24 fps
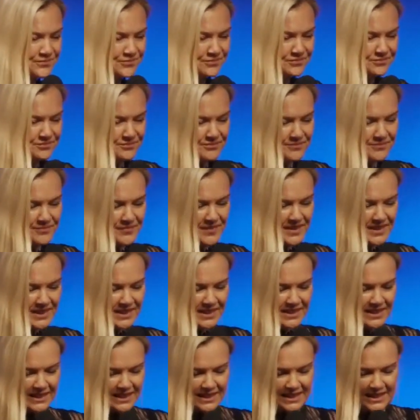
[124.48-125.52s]

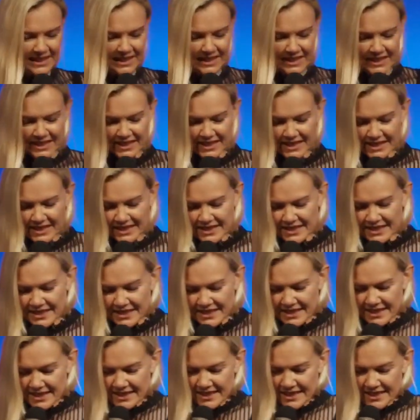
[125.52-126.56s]

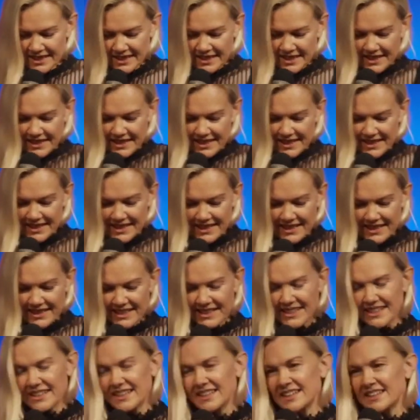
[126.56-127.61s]

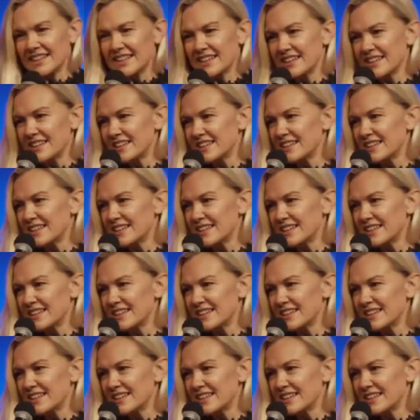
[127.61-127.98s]
Nobody speaks.